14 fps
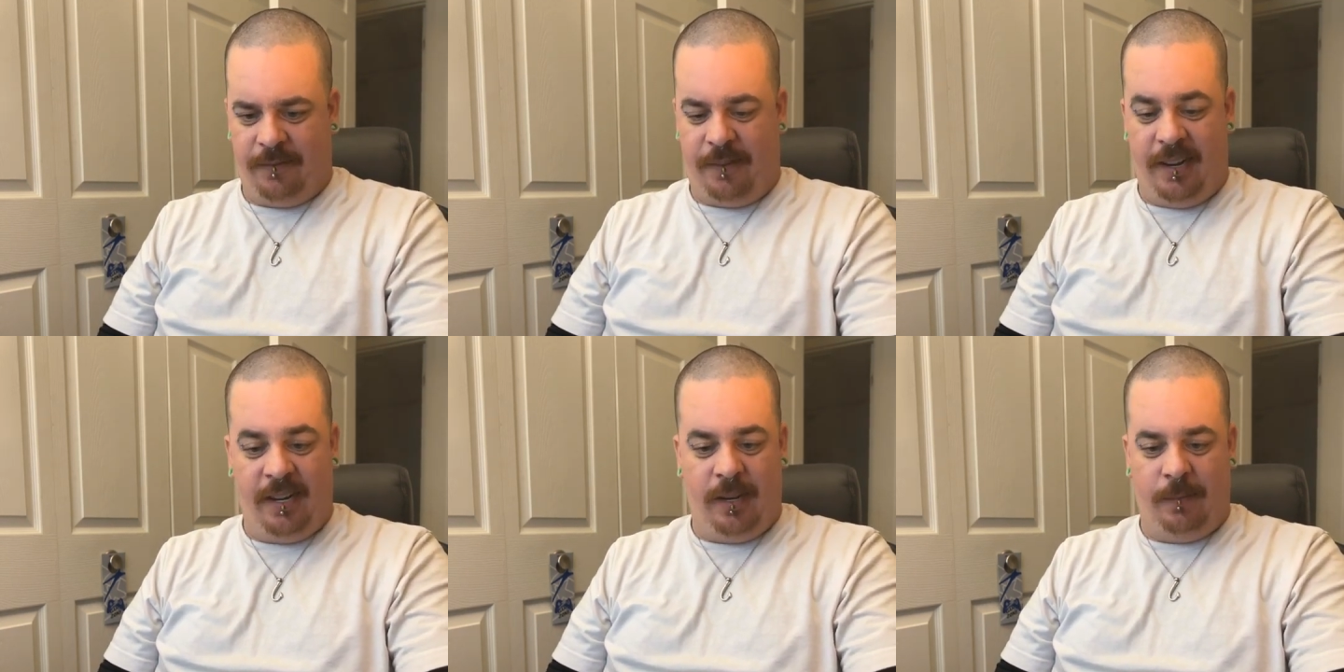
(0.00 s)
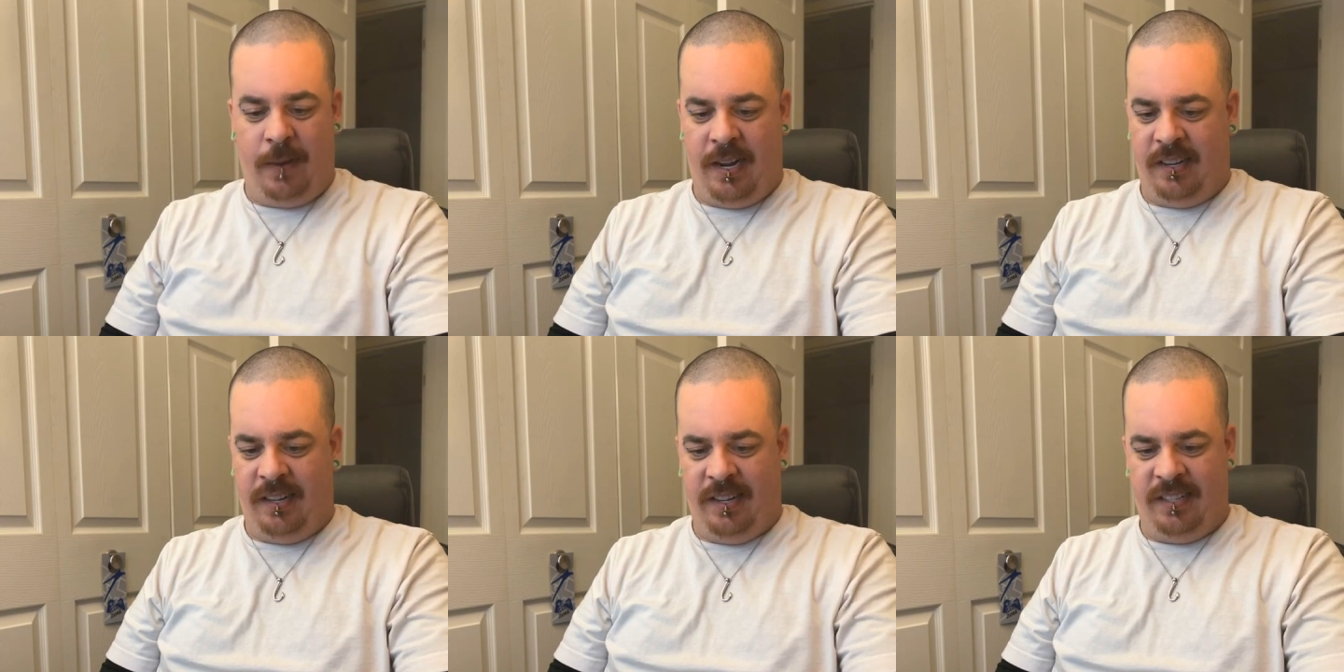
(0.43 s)
The fire
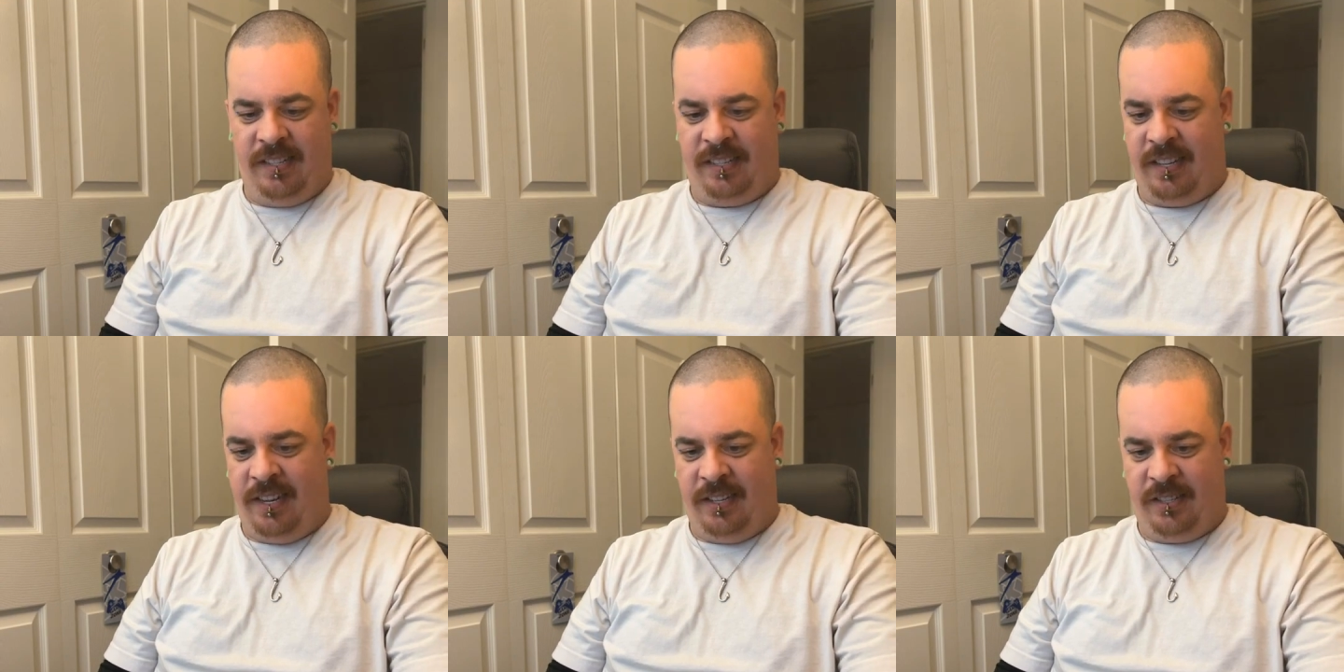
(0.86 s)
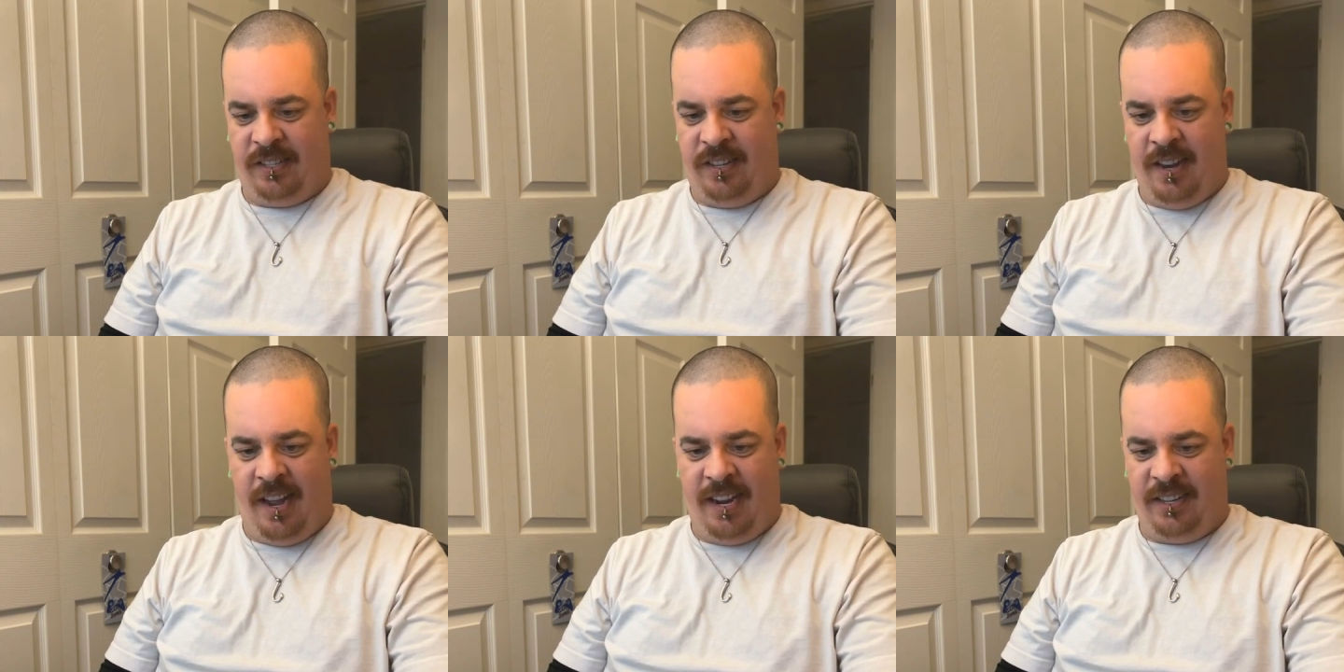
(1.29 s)
button
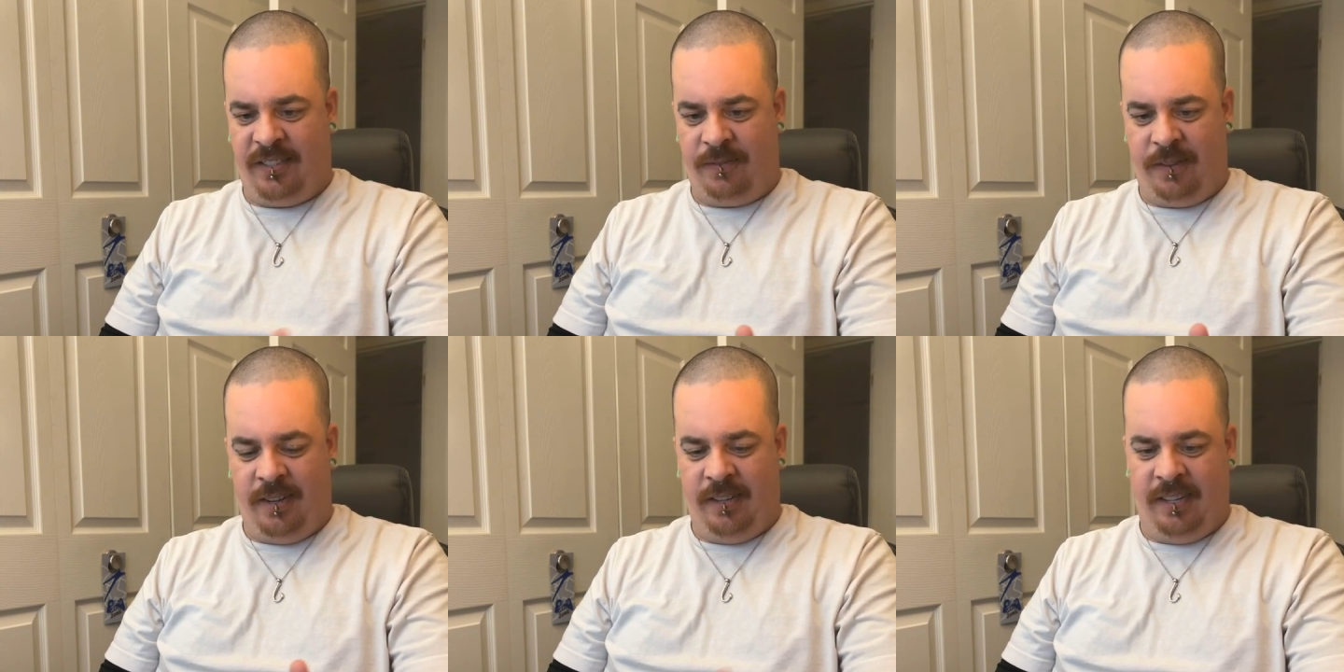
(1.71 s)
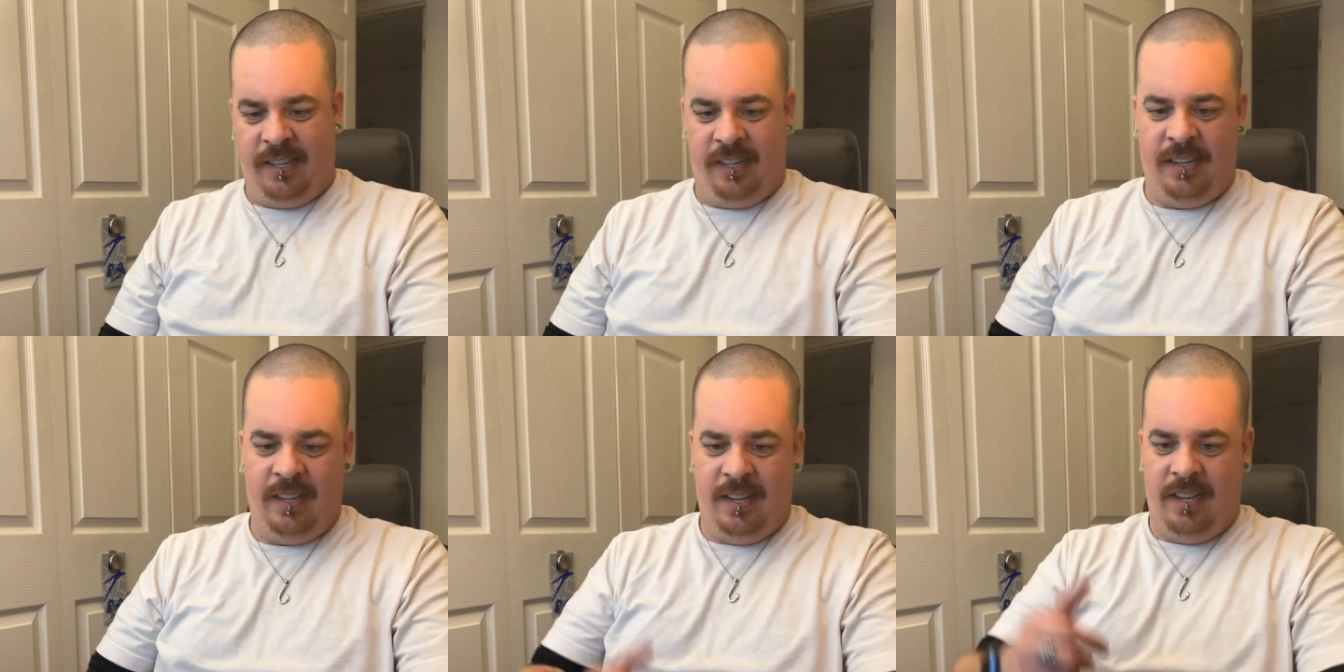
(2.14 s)
is nice
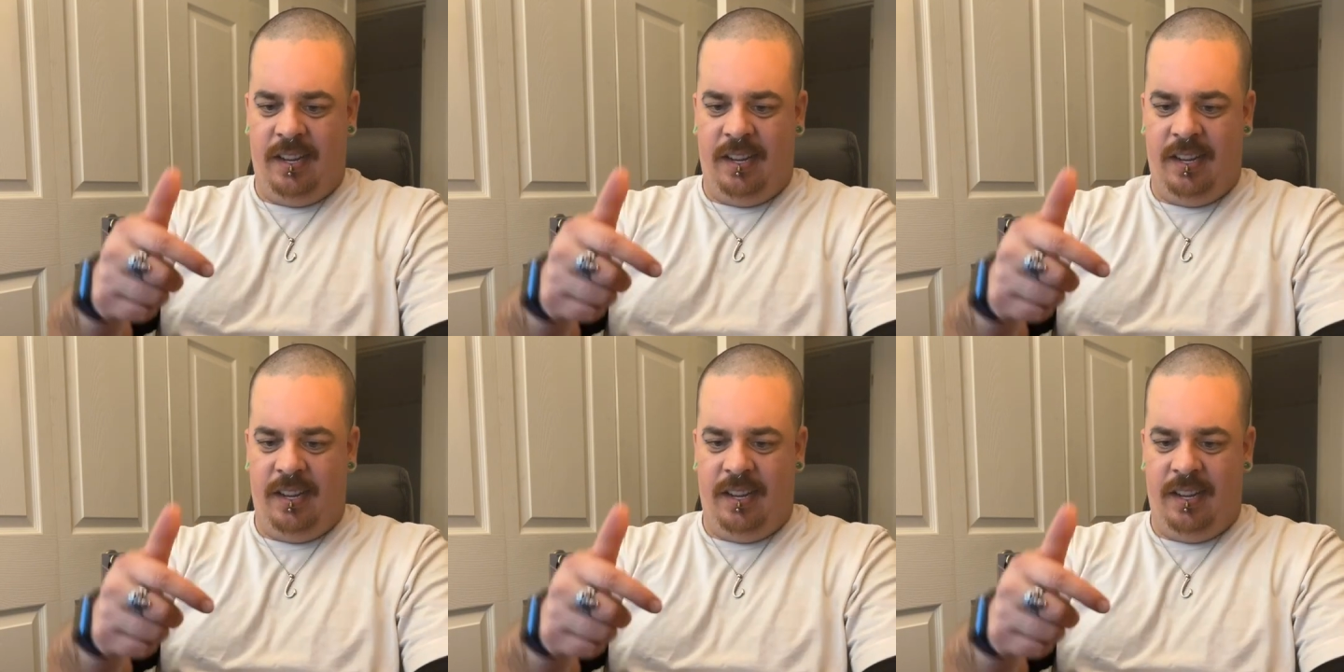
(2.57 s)
feeling.